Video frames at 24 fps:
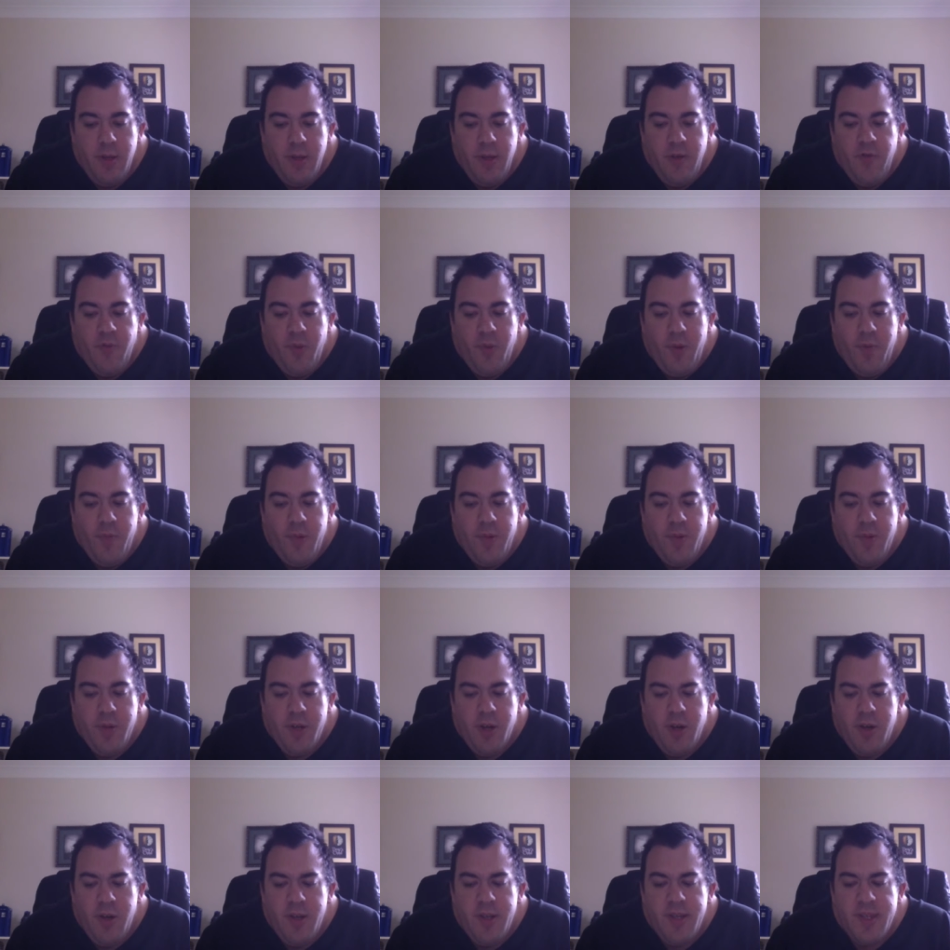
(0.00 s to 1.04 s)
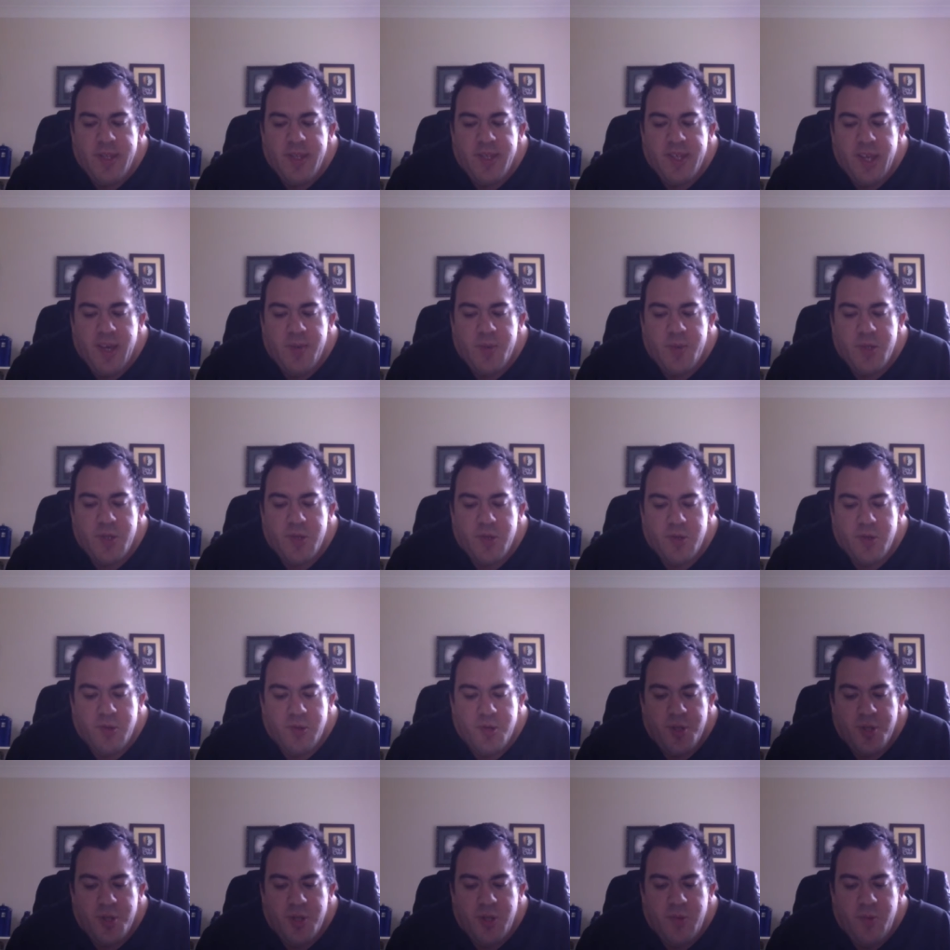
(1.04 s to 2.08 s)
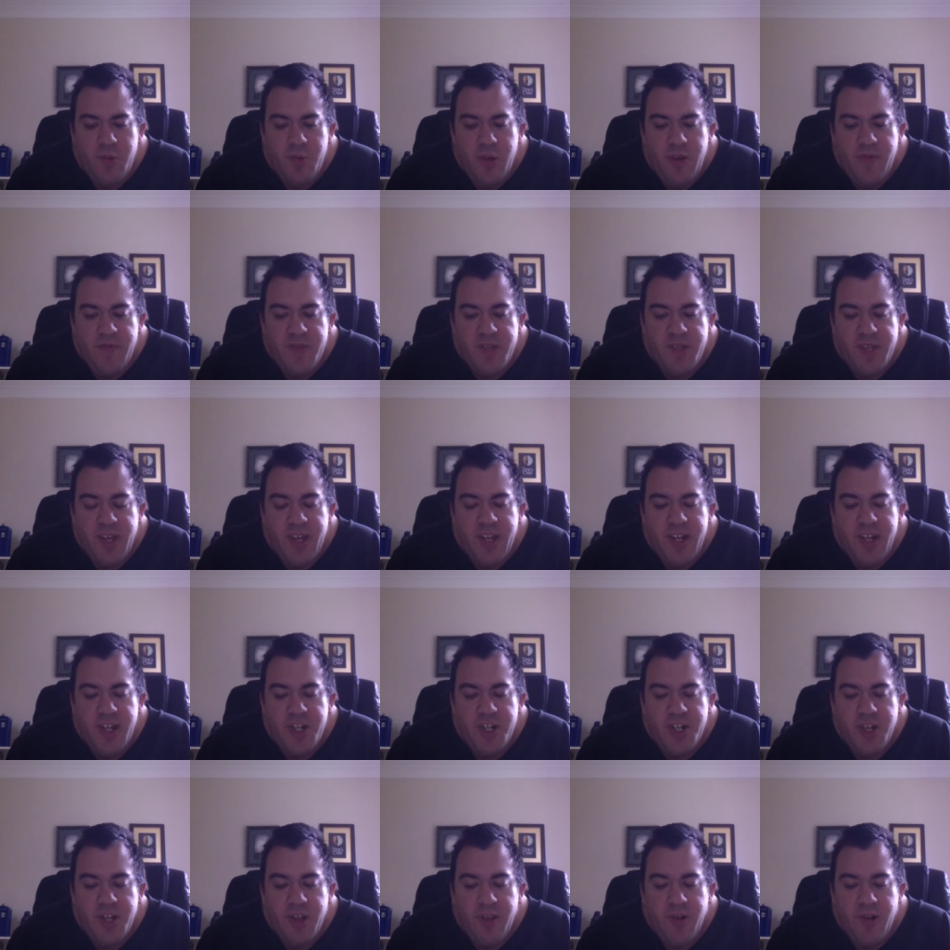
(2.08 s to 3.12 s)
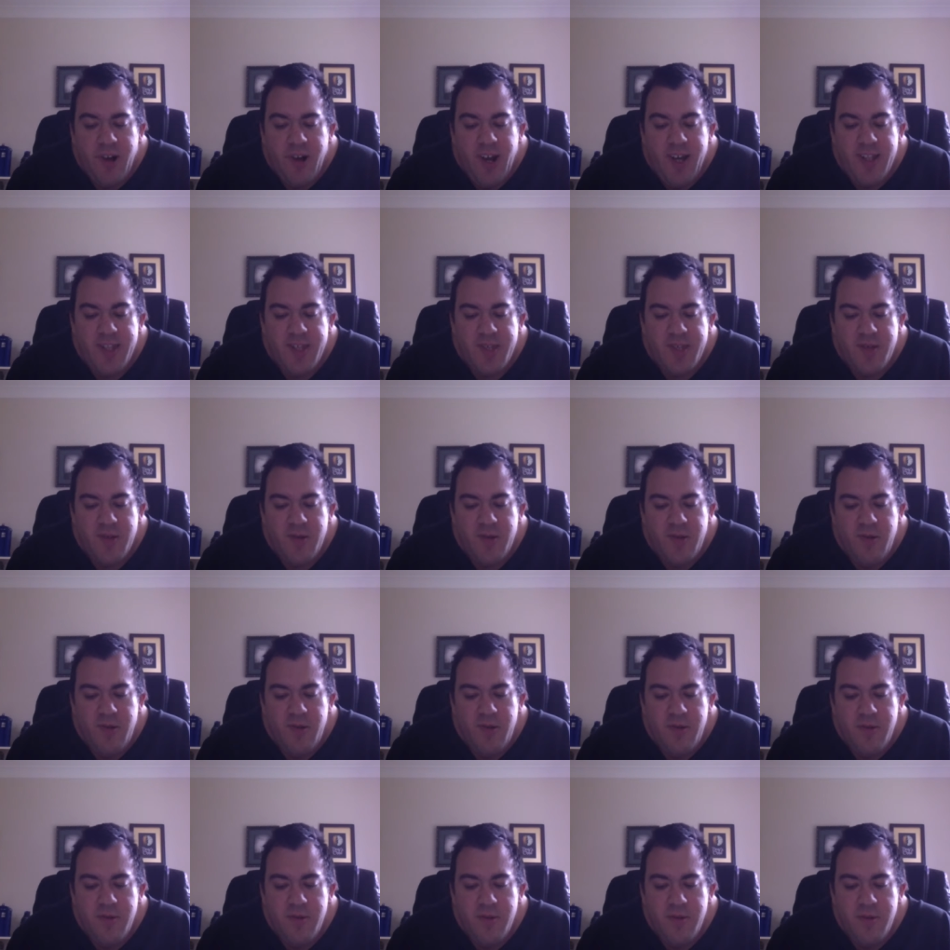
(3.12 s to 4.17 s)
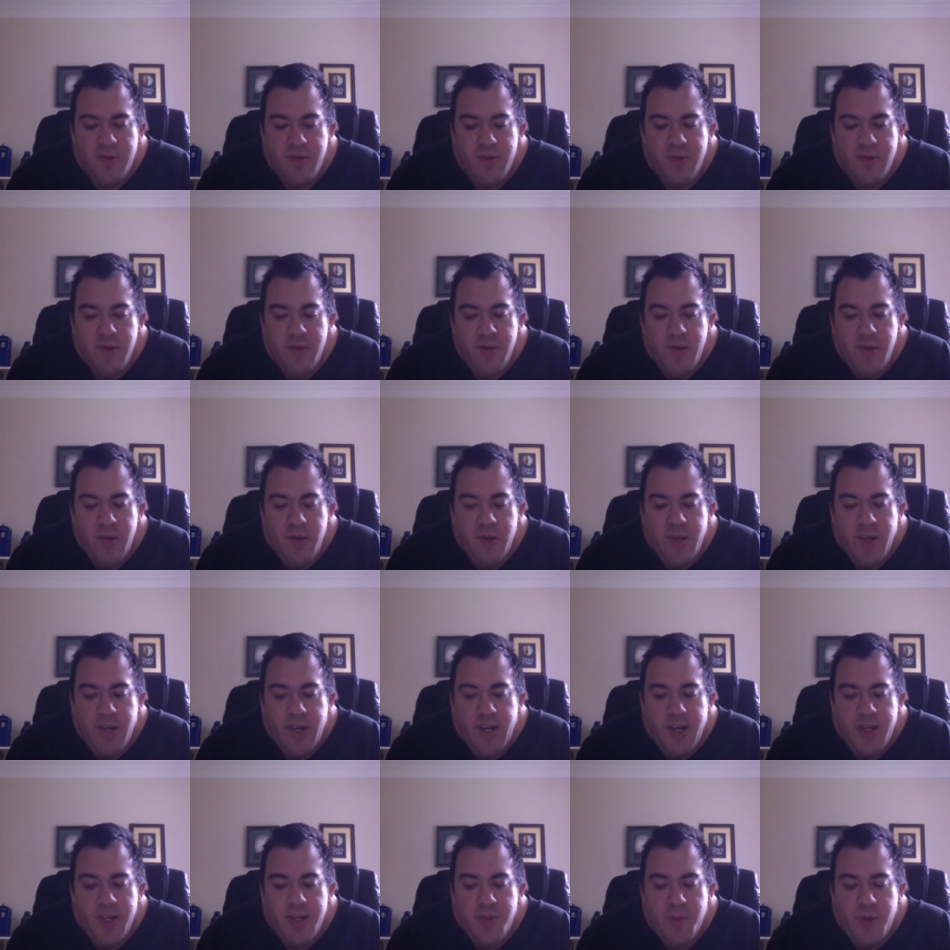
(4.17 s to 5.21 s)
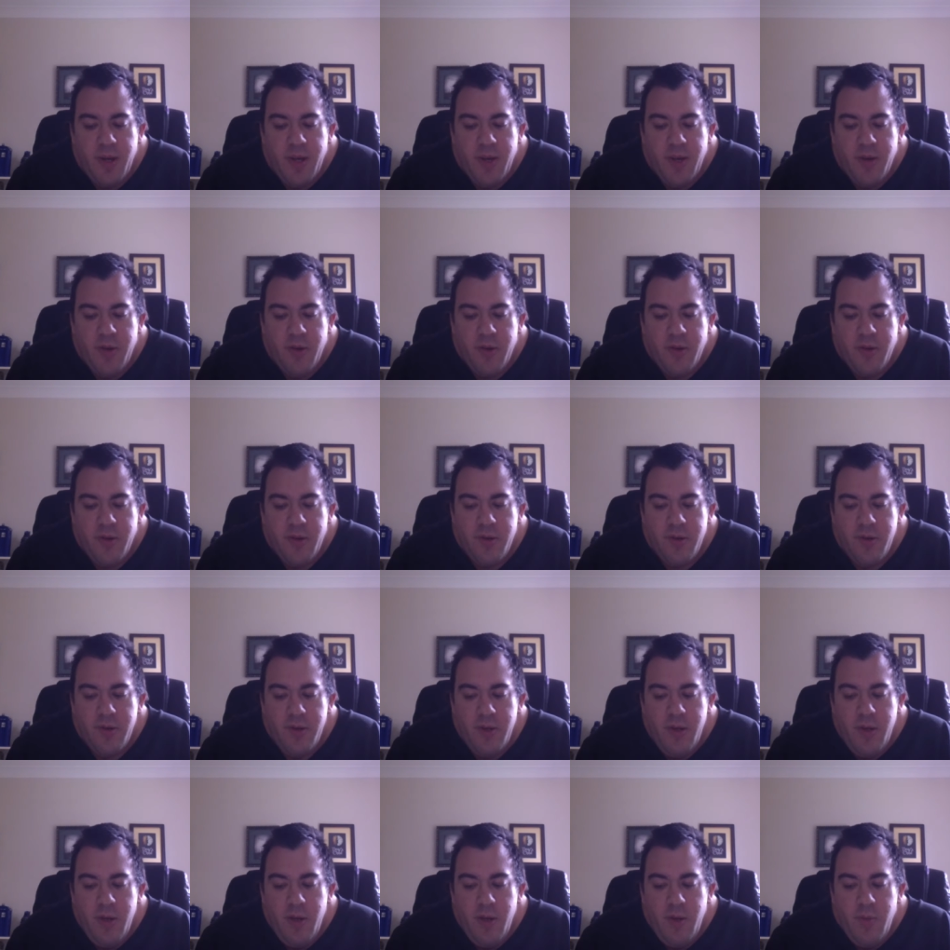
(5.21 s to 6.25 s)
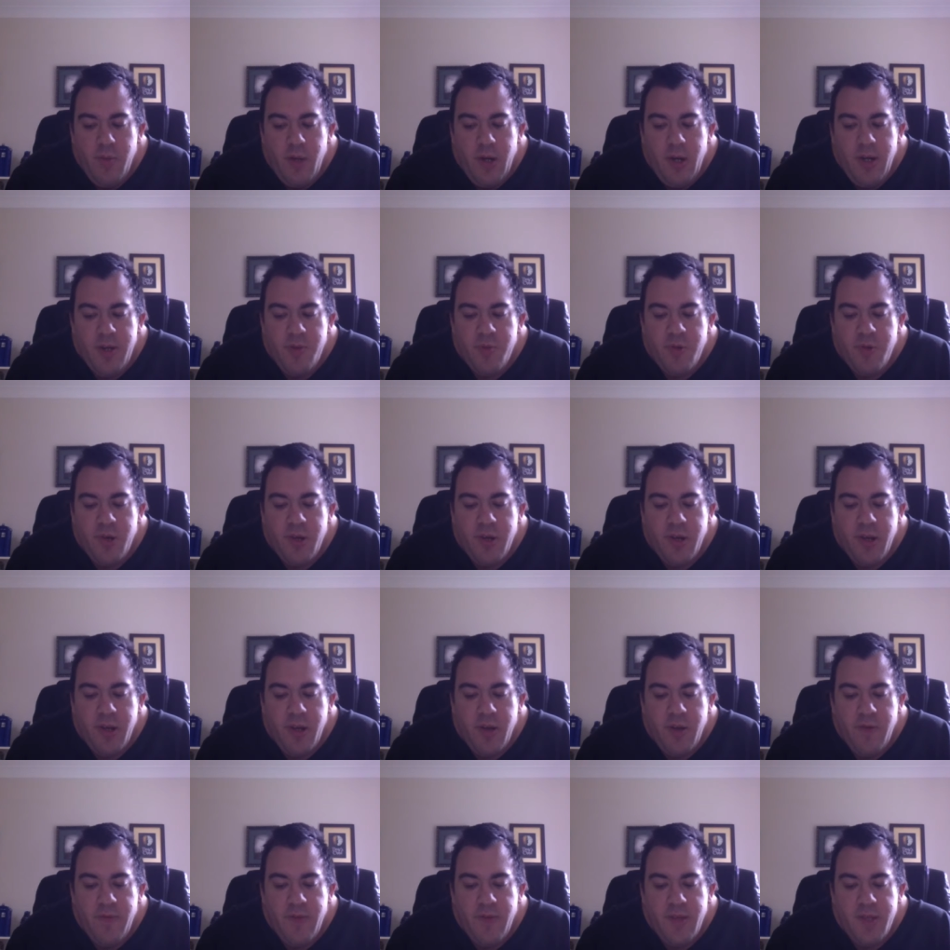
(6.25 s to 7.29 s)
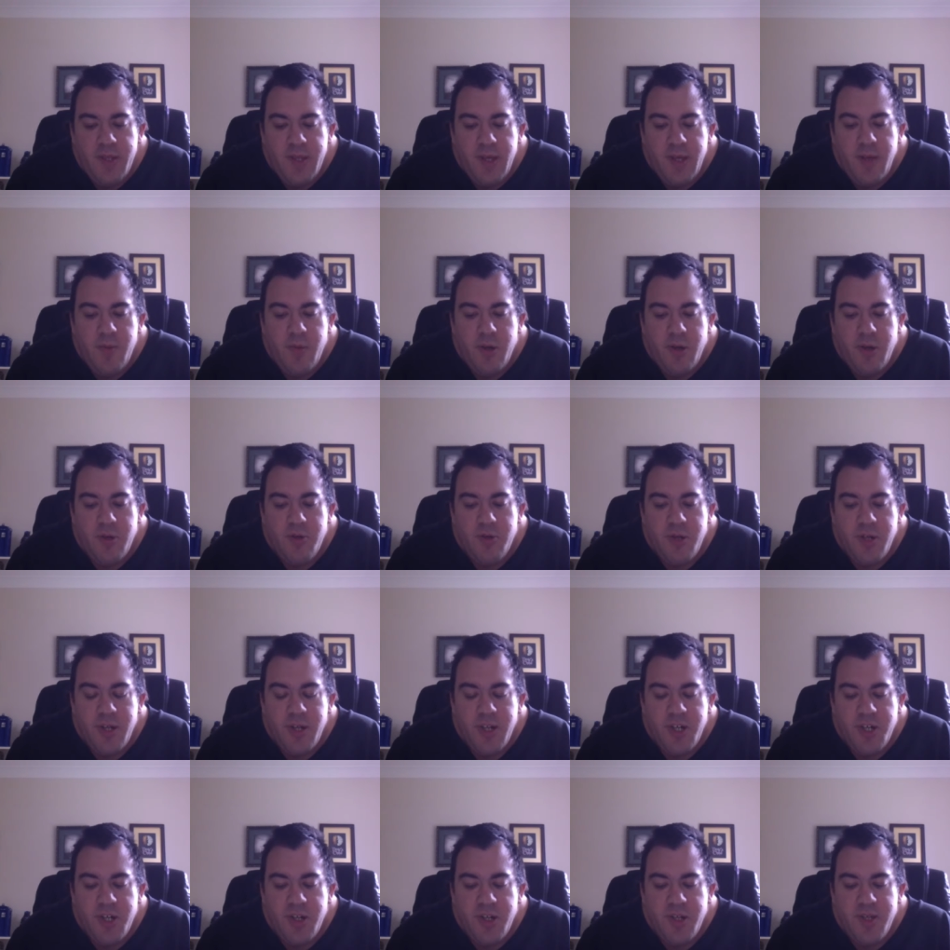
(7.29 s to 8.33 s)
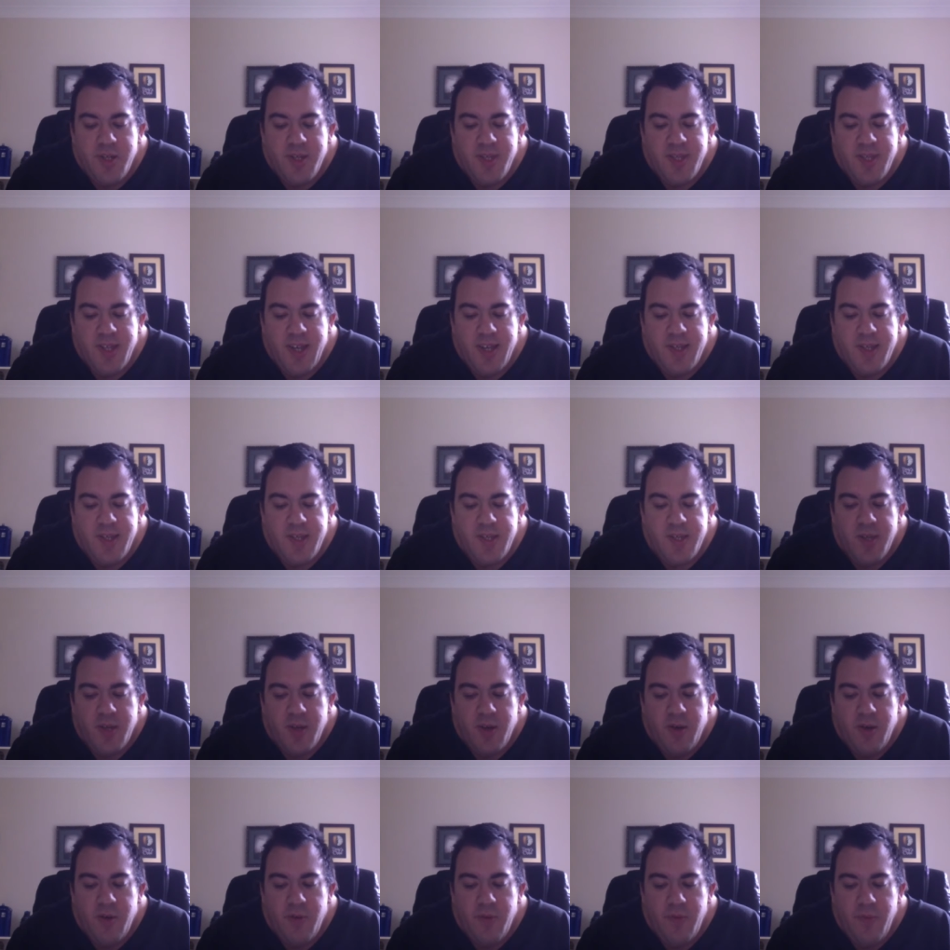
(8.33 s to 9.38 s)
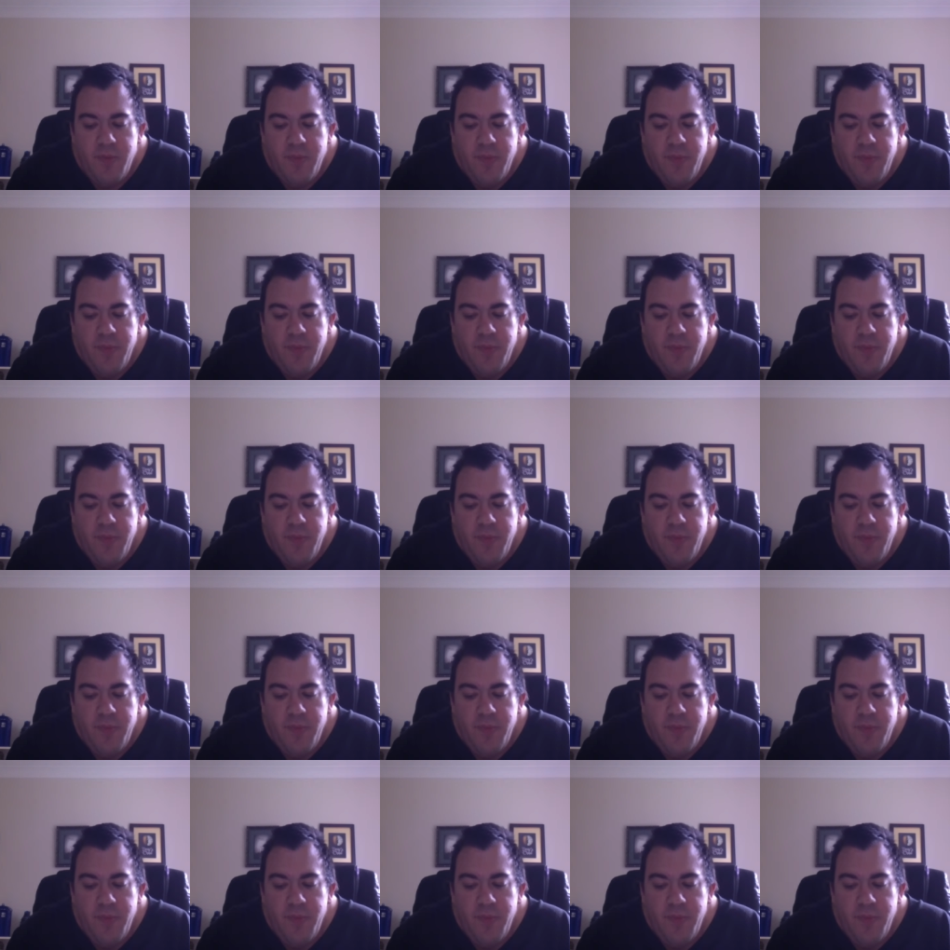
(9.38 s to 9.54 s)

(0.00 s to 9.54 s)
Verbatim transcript: If we'd been going to the same school, shouldn't we have seen each other at school? Her counterpart nodded, her mind working over the same contradiction as Stacey's own.